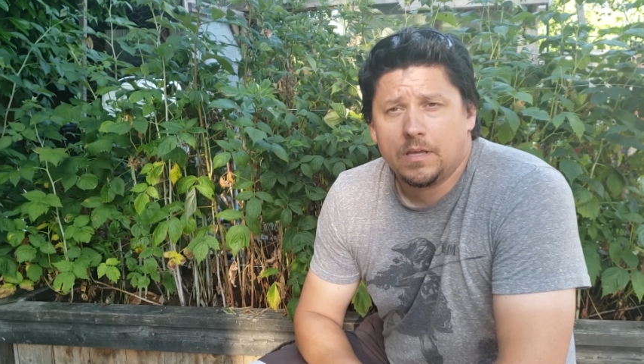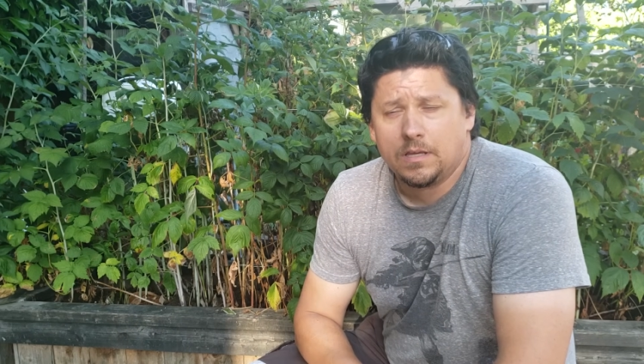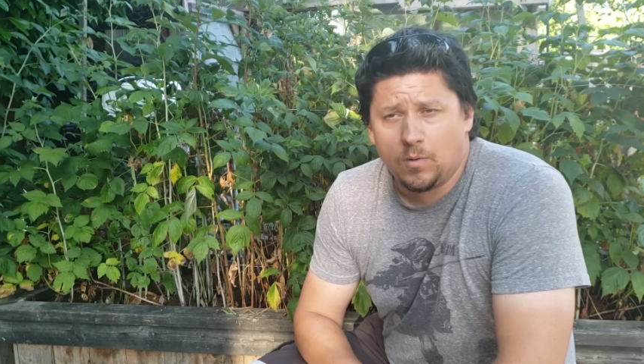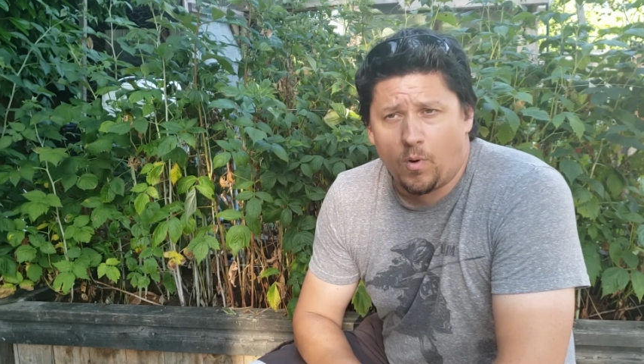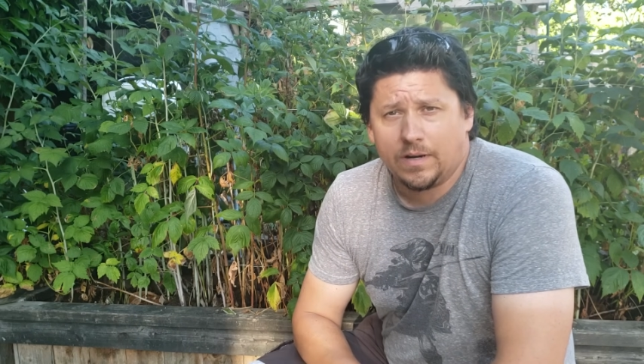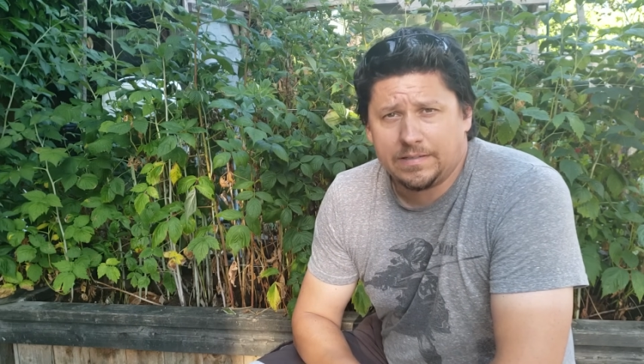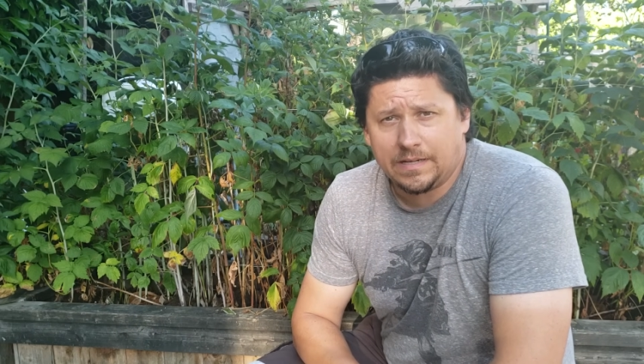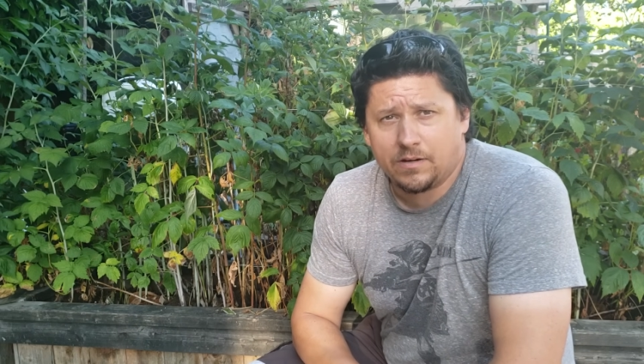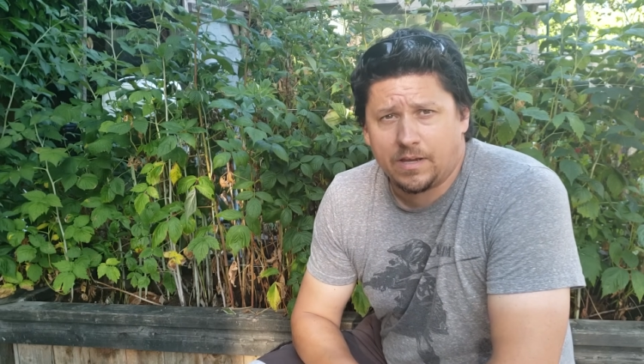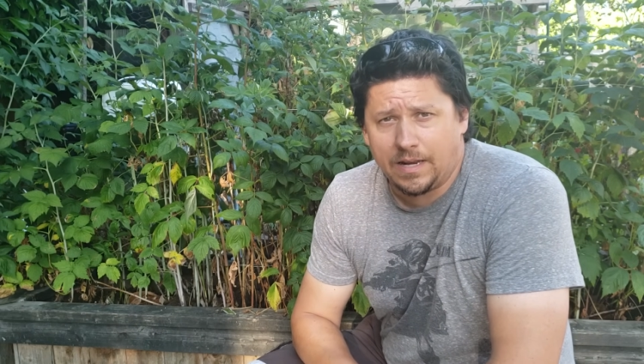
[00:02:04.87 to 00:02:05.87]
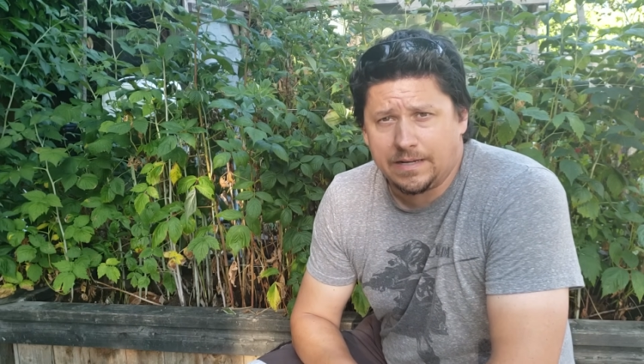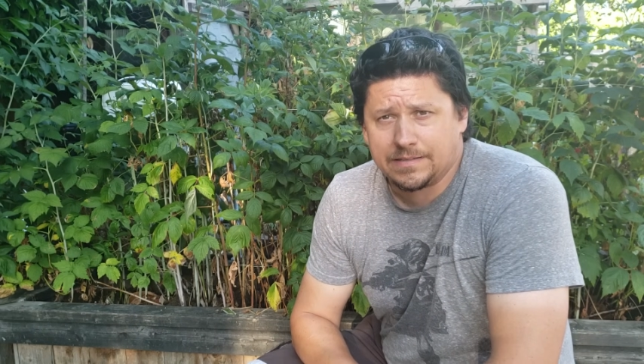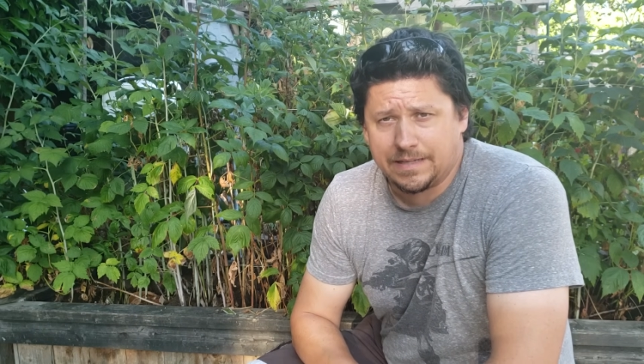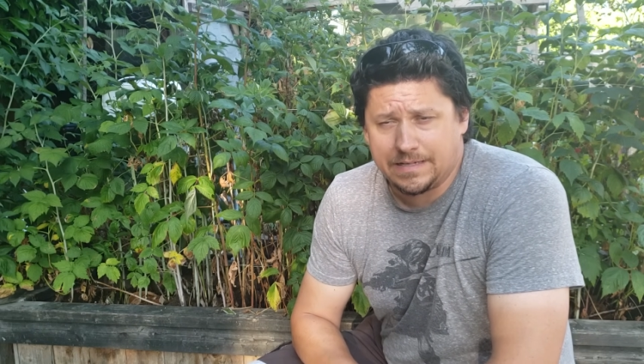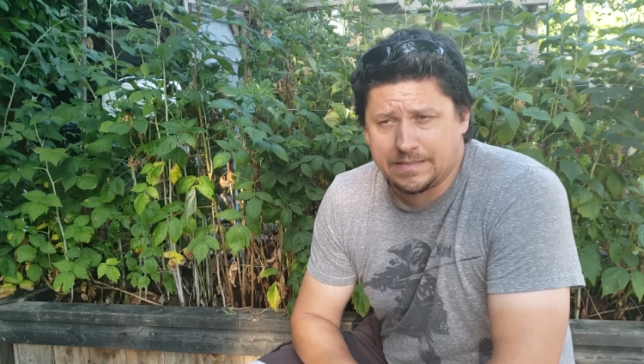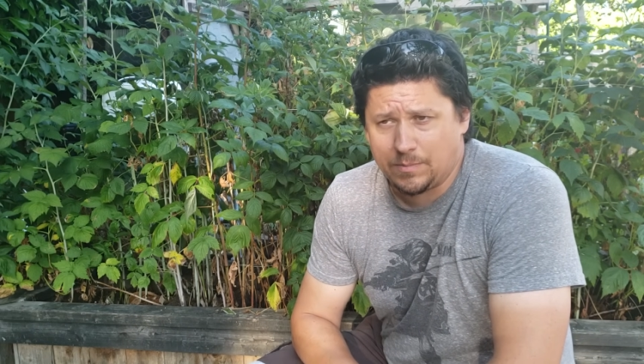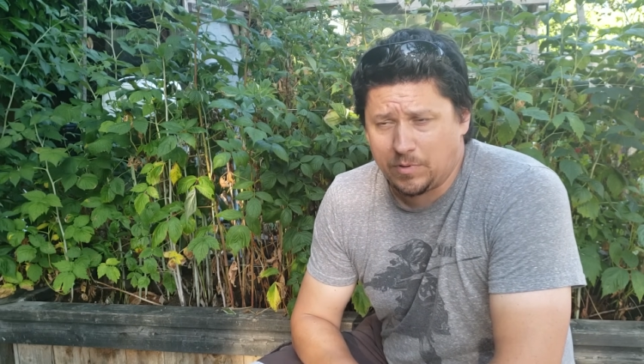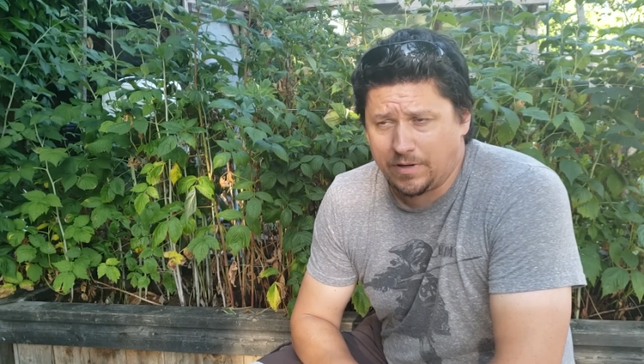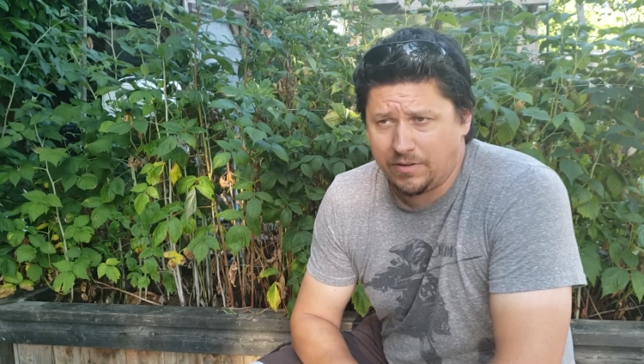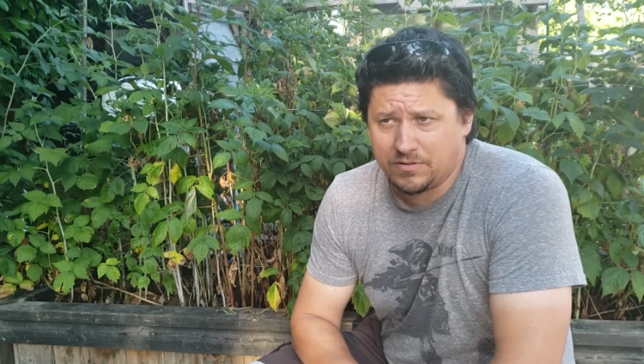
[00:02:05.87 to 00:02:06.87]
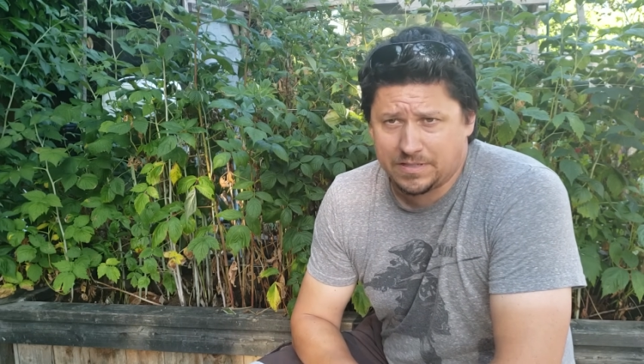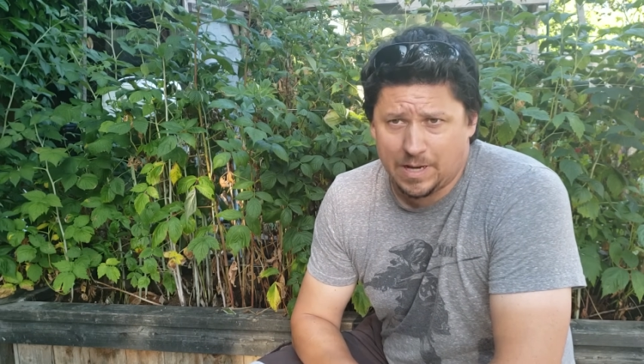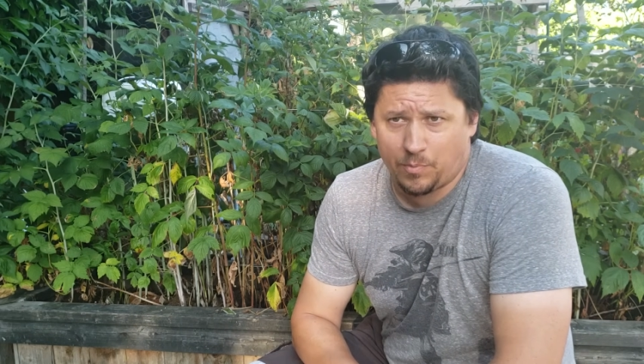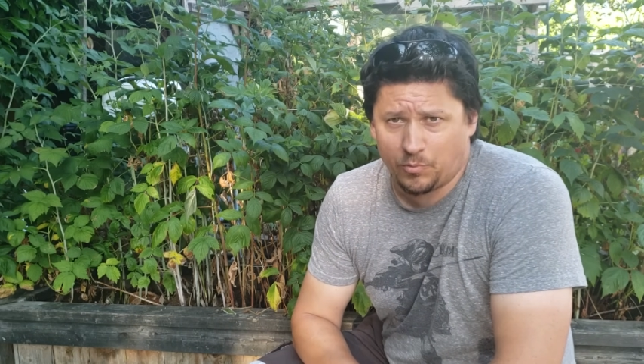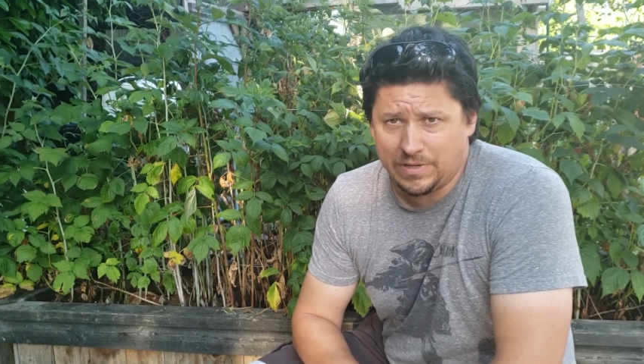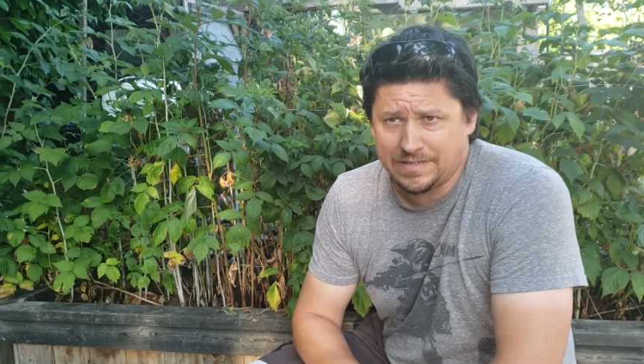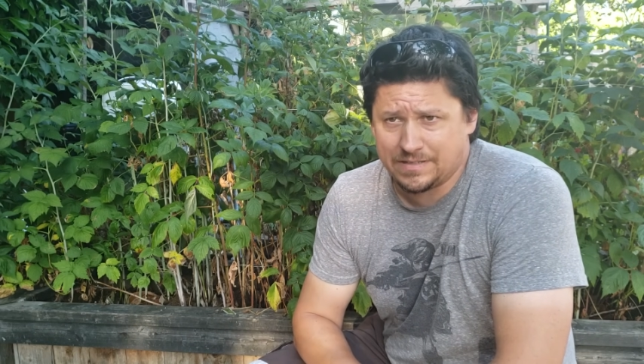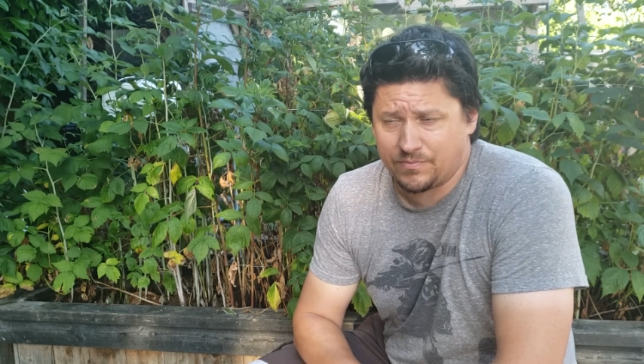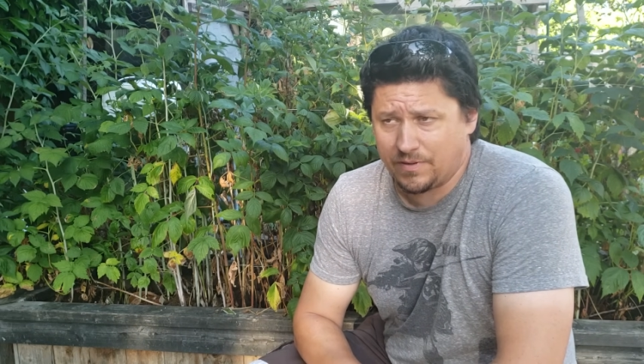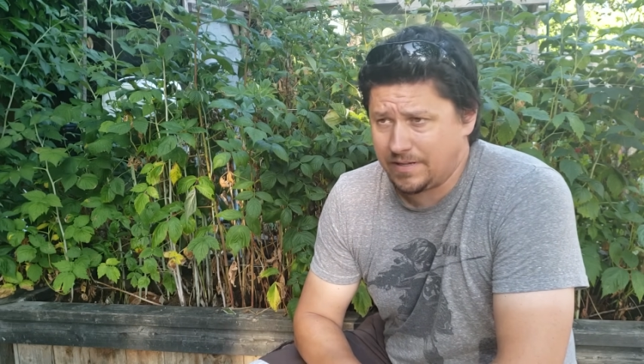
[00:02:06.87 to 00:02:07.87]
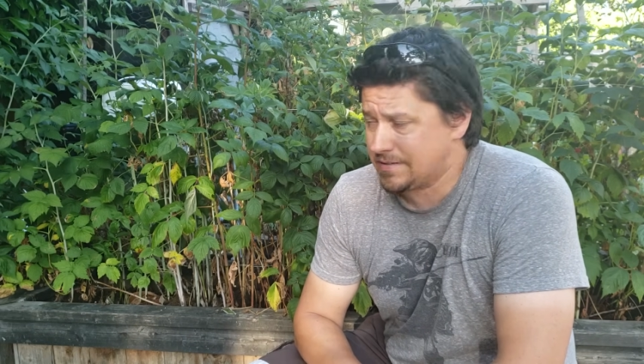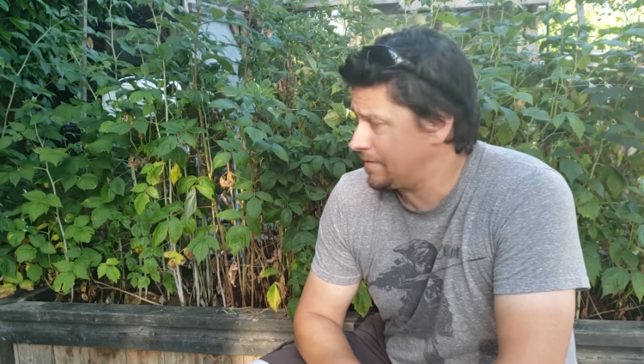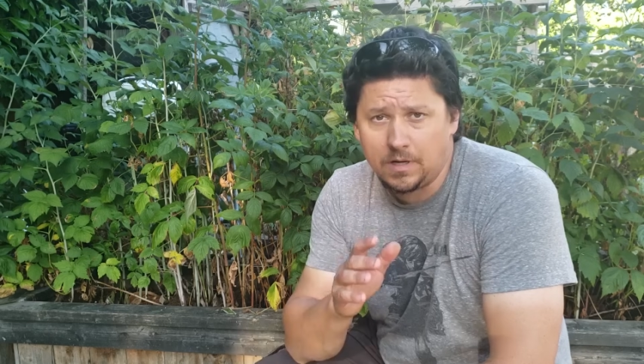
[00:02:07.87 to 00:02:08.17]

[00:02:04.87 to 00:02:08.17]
You want to take your cuttings late summer, and there's a couple reasons for this,